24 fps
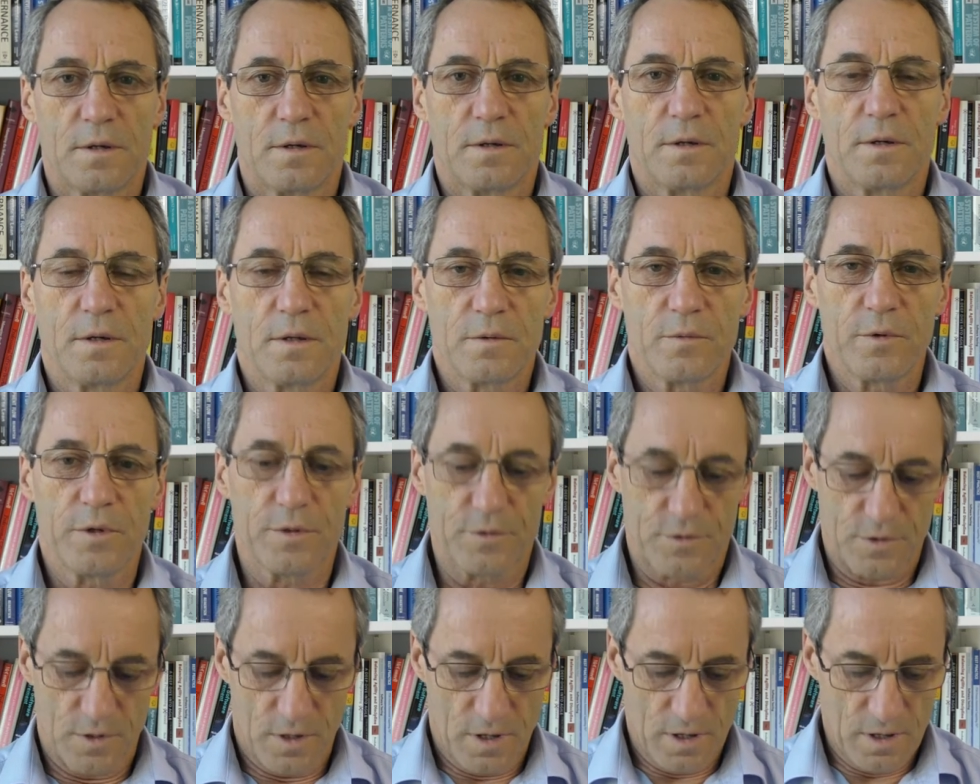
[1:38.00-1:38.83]
Now, the
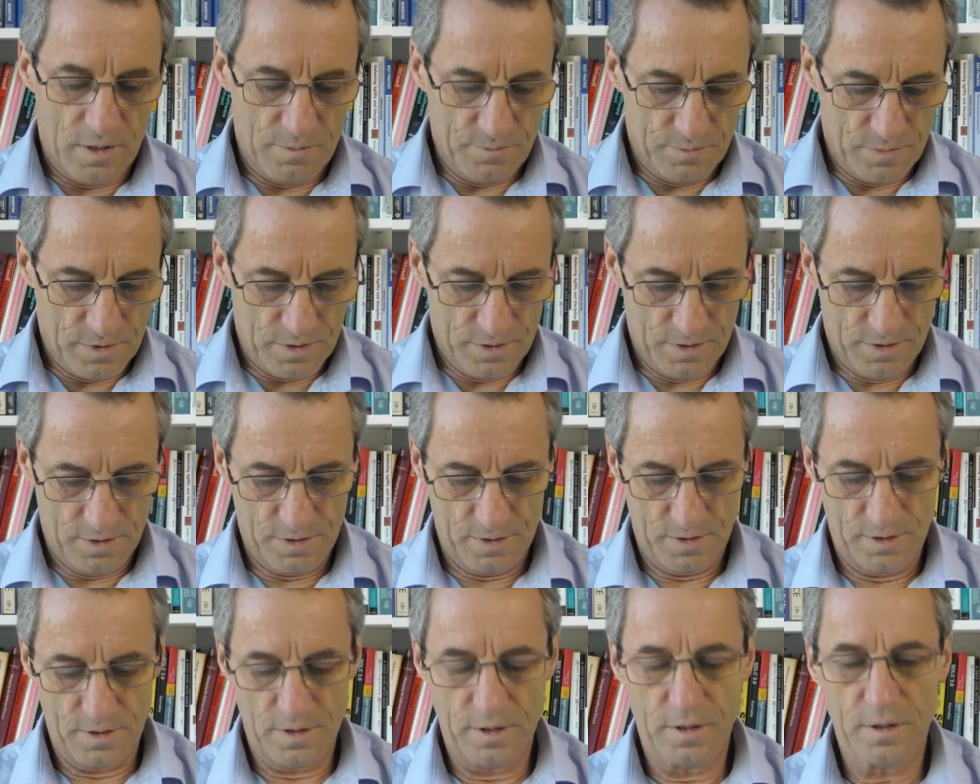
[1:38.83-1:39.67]
real-time
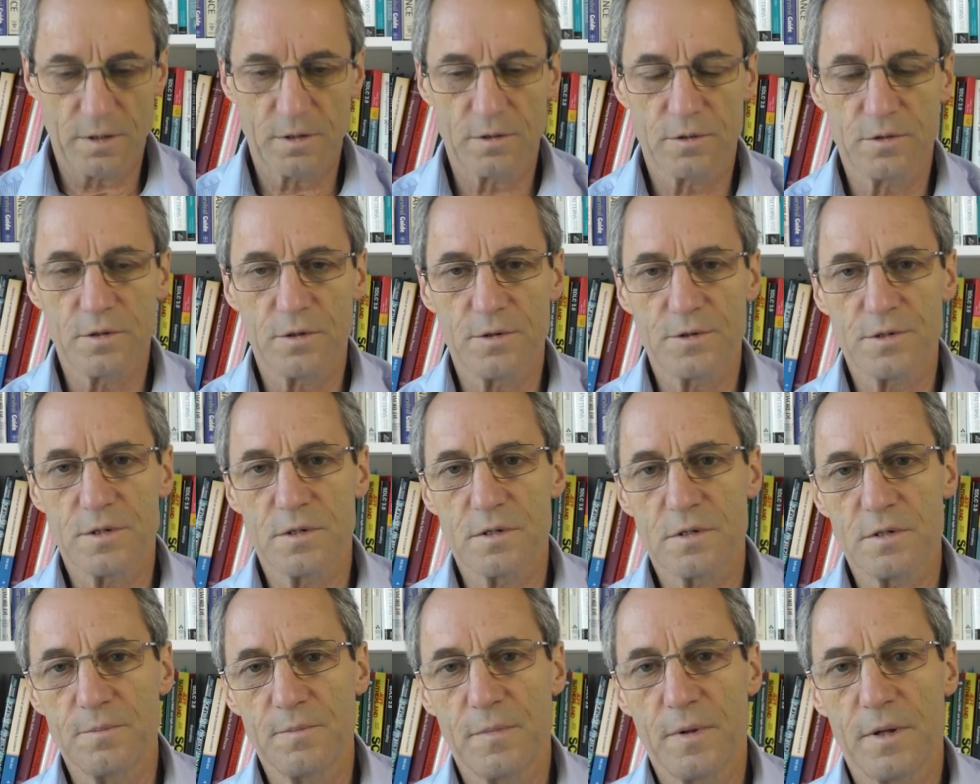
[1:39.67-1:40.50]
control
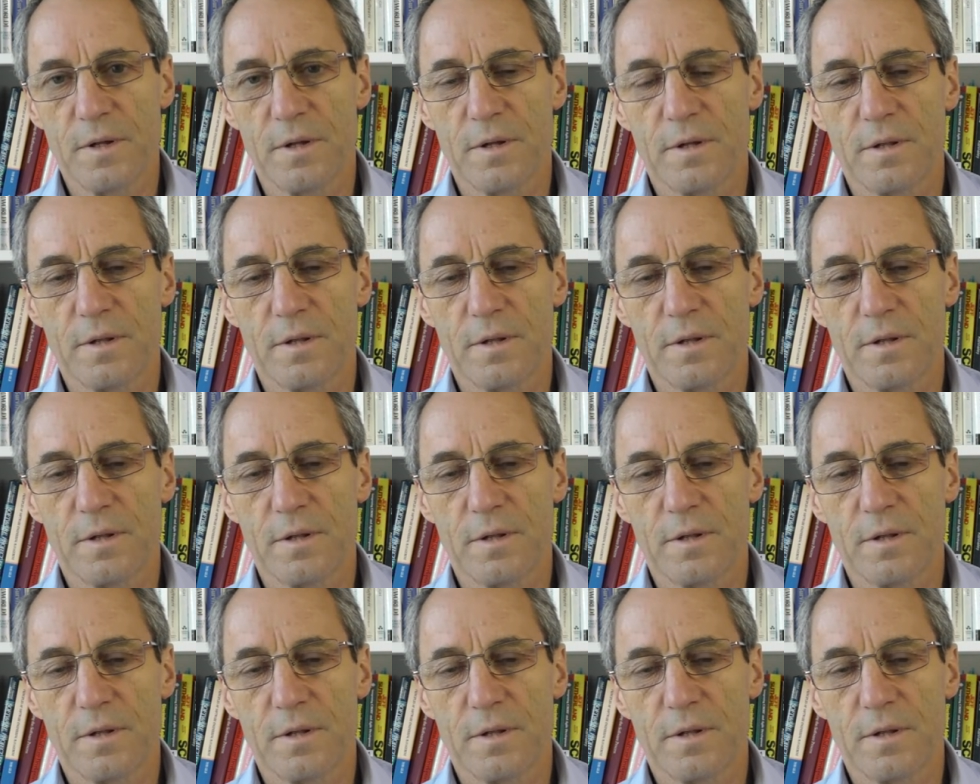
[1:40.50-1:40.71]
system,